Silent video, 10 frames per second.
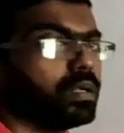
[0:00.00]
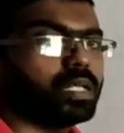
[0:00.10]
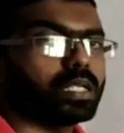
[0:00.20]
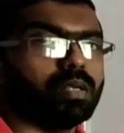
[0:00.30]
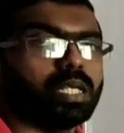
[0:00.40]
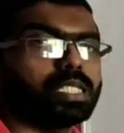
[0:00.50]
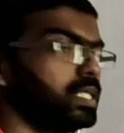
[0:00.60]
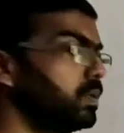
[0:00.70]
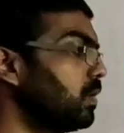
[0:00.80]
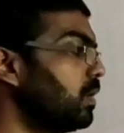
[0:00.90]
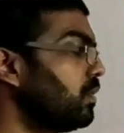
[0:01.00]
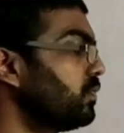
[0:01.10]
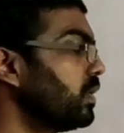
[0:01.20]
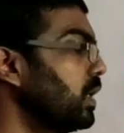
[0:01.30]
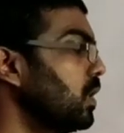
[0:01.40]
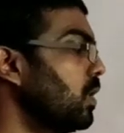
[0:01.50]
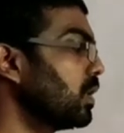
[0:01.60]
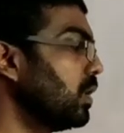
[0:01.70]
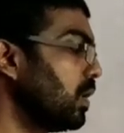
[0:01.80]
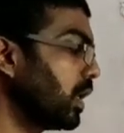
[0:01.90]
derivative of
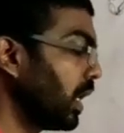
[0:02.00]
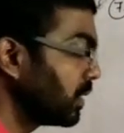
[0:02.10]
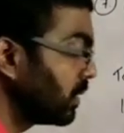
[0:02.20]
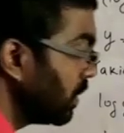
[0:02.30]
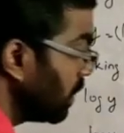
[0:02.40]
log x,